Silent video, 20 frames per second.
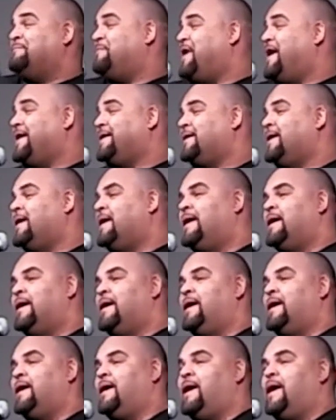But
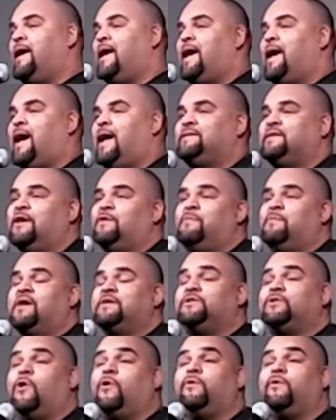I tell my
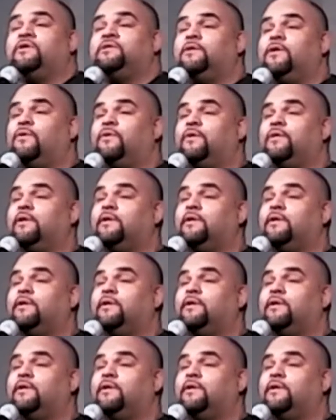stories alone in